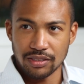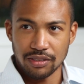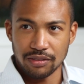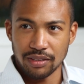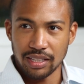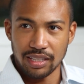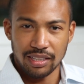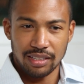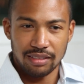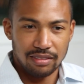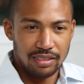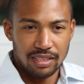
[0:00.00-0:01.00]
So I
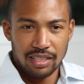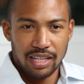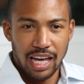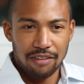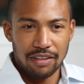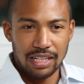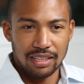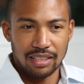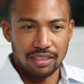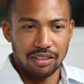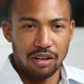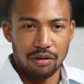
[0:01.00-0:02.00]
didn't have anything
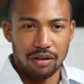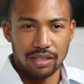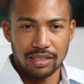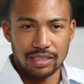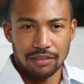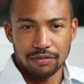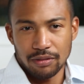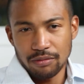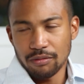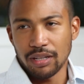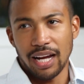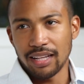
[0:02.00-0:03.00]
to go on except for
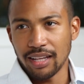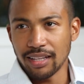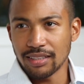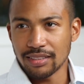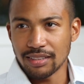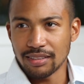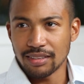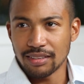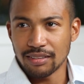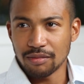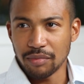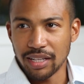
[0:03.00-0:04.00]
what I liked and
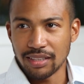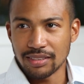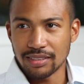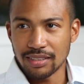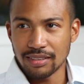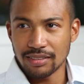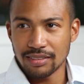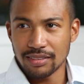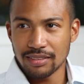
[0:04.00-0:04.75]
my instincts.